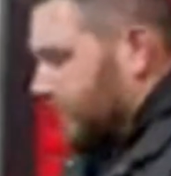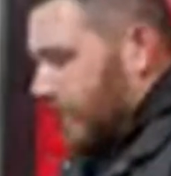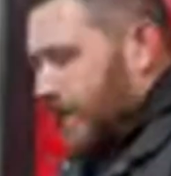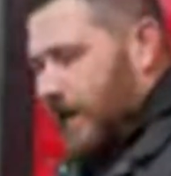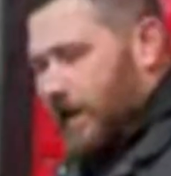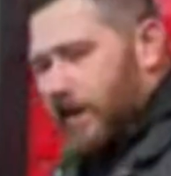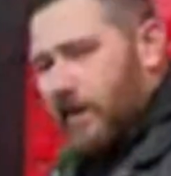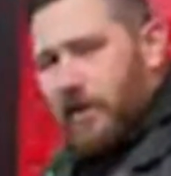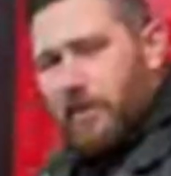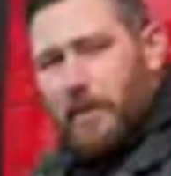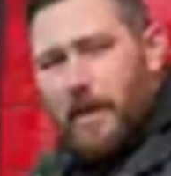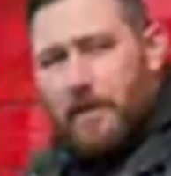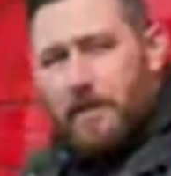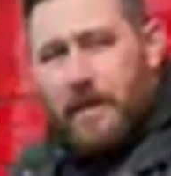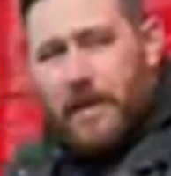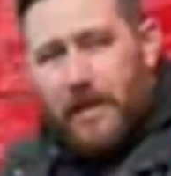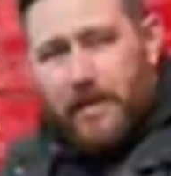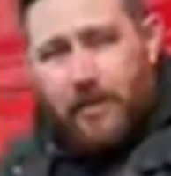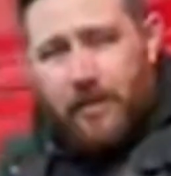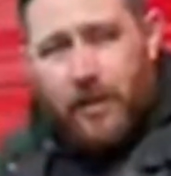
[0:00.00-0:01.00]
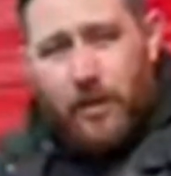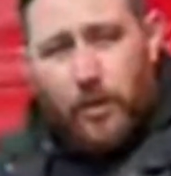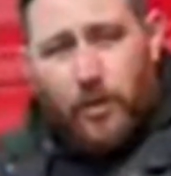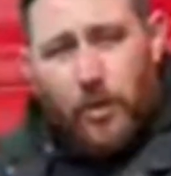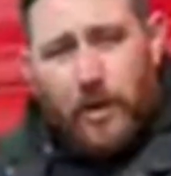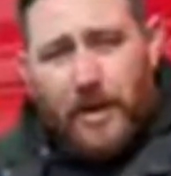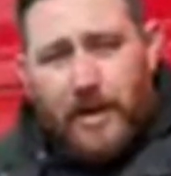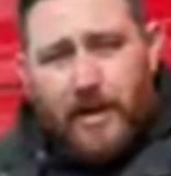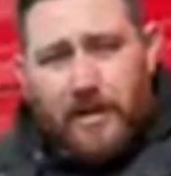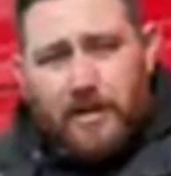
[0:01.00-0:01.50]
I don't know, maybe a few
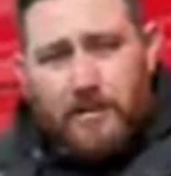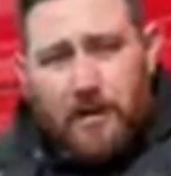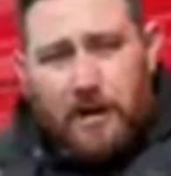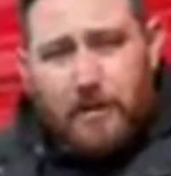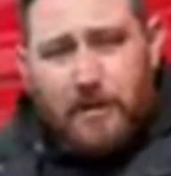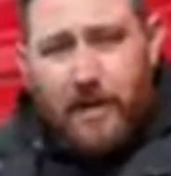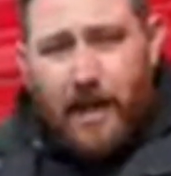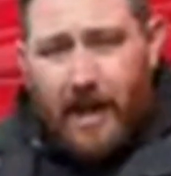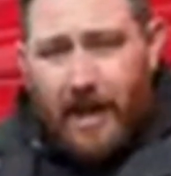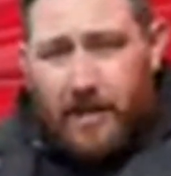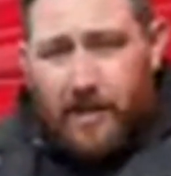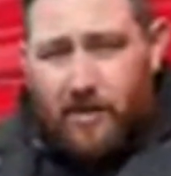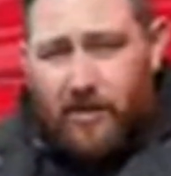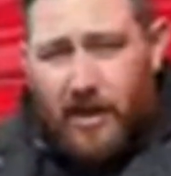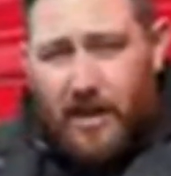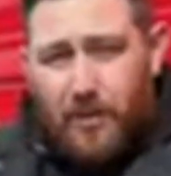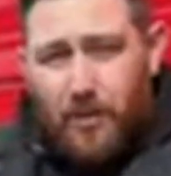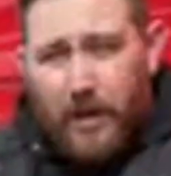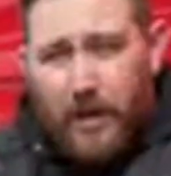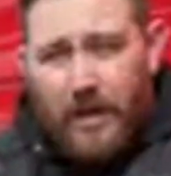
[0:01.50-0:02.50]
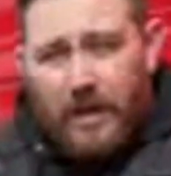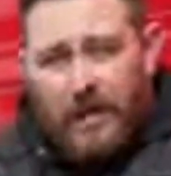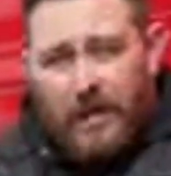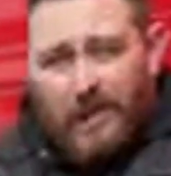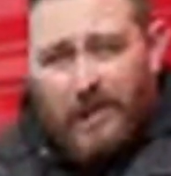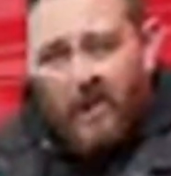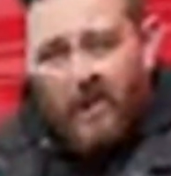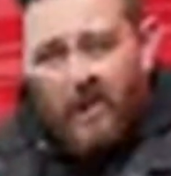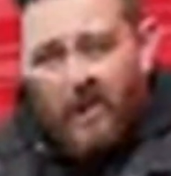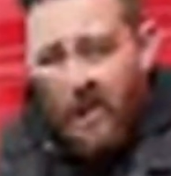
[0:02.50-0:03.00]
weeks, maybe like 3
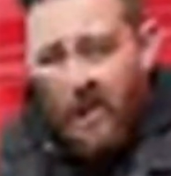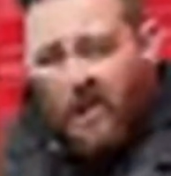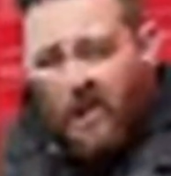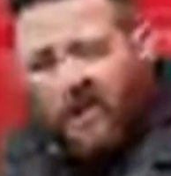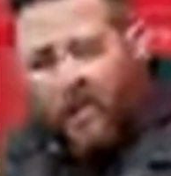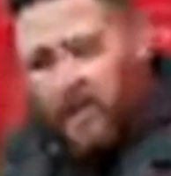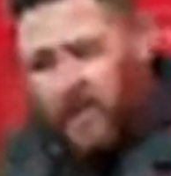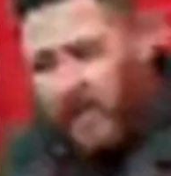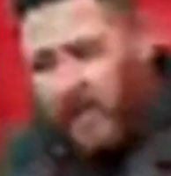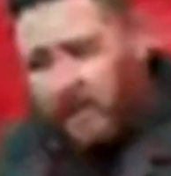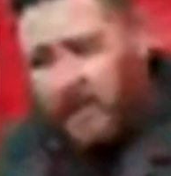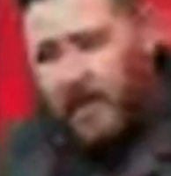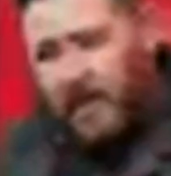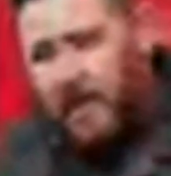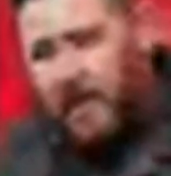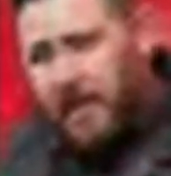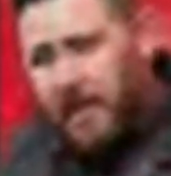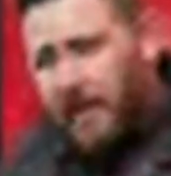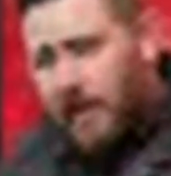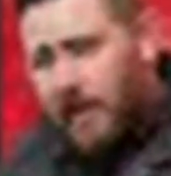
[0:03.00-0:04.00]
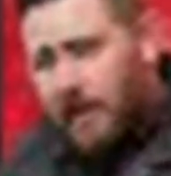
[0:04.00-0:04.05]
weeks of longevity.